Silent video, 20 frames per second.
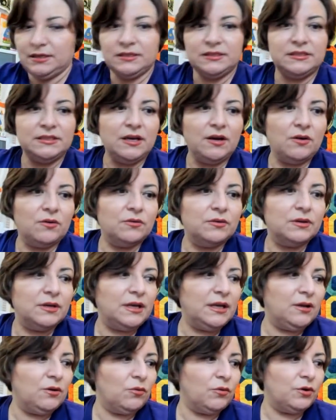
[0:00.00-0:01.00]
So
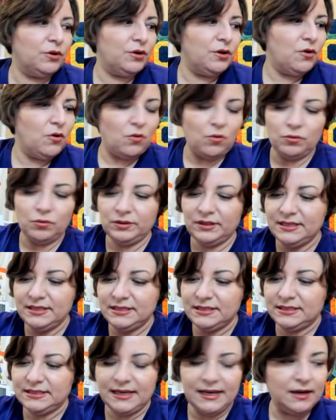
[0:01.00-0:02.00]
in order to hold this
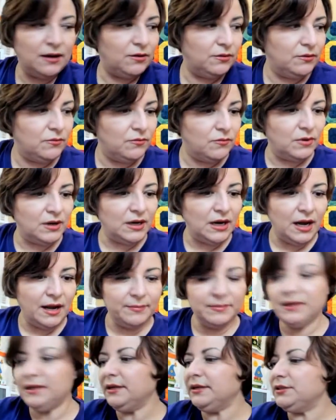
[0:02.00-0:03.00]
down, what I'm
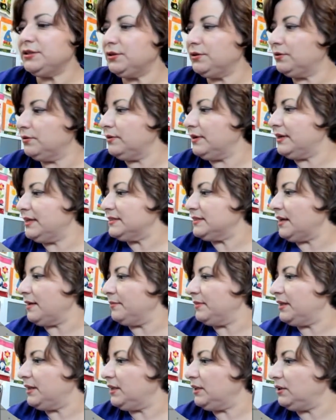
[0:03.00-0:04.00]
going to do is I'm
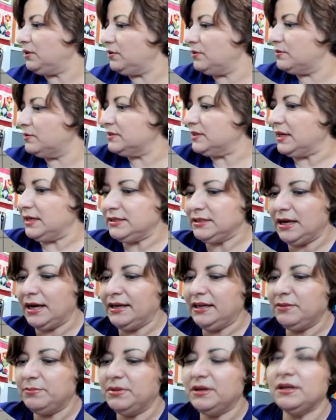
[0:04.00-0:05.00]
going to use a
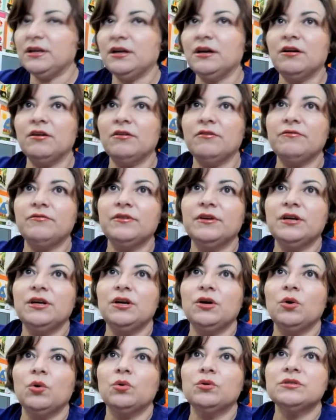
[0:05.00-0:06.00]
tiny bit of
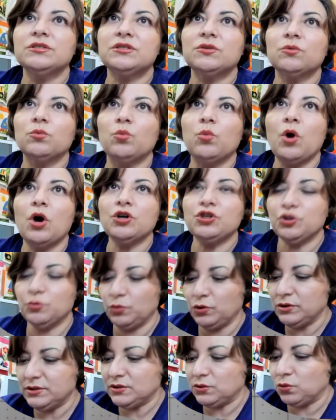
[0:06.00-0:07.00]

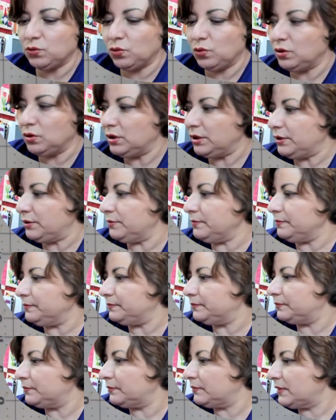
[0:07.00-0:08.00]
washable school glue,
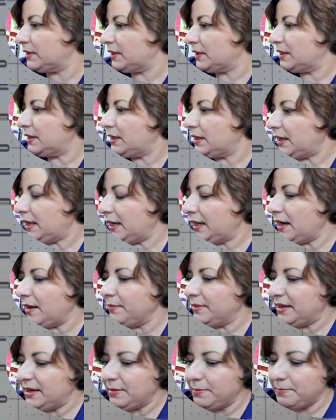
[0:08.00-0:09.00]
and I'm
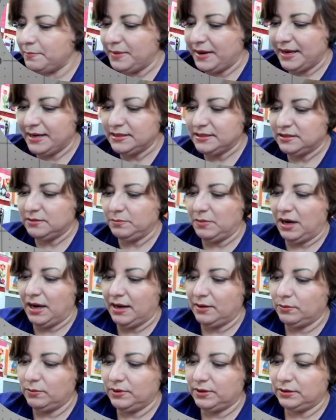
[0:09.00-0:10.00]
going to baste
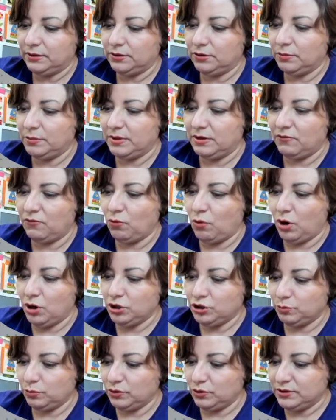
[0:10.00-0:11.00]
mine with a little bit of
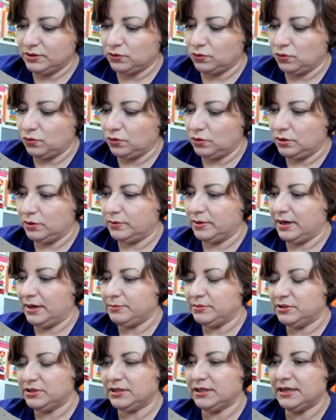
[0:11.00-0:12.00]
washable school glue, and I'm
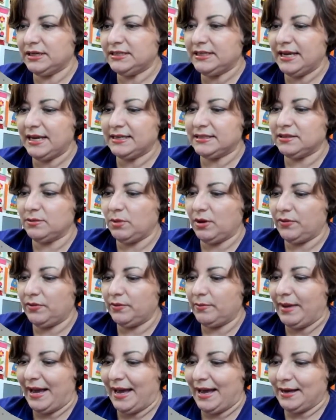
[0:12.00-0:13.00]
just going to take some on the
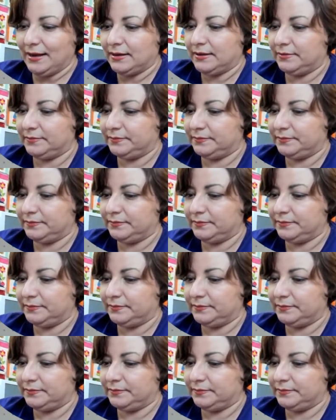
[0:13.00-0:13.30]
back,